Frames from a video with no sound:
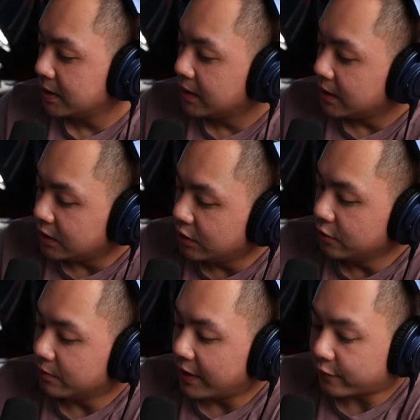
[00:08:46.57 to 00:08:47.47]
You,
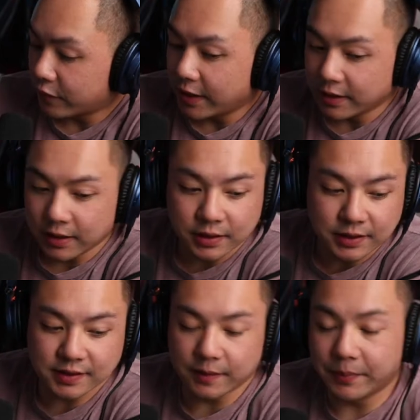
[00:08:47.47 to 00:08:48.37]
my friend,
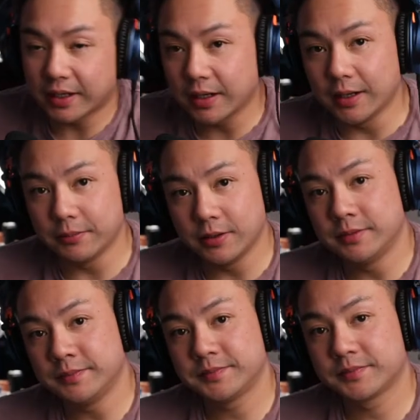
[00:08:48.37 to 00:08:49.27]
need to pick up
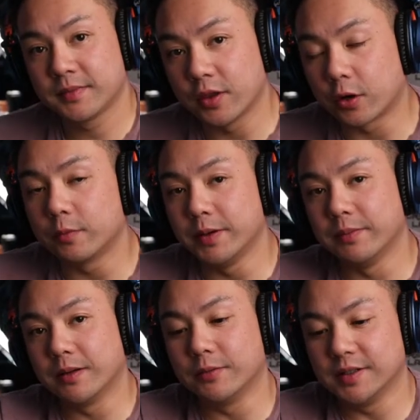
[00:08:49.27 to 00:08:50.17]
the Urban
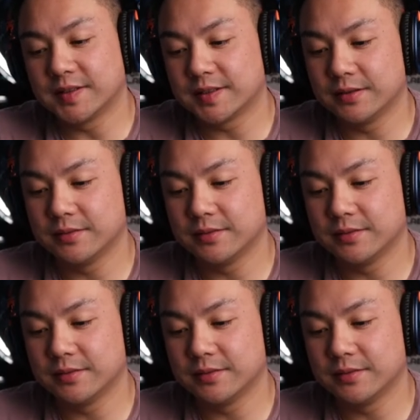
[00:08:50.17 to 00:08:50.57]
Minimalist.